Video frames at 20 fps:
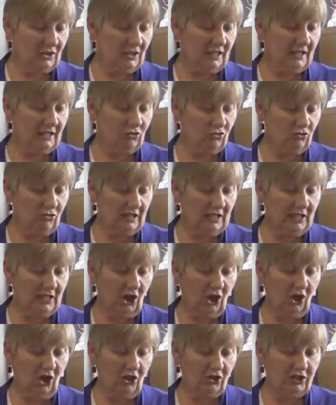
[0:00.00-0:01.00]
it's really
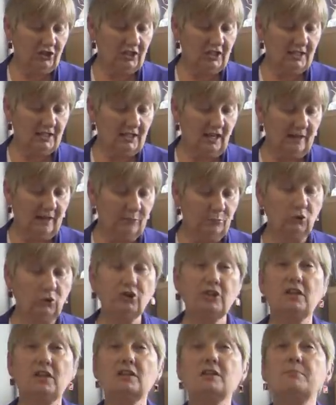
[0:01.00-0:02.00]
hard to design
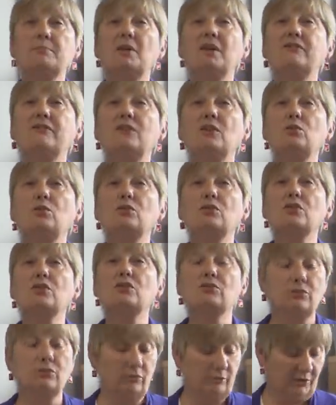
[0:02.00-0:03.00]
products by focus
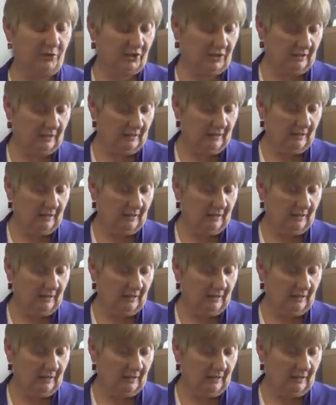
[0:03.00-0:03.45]
groups.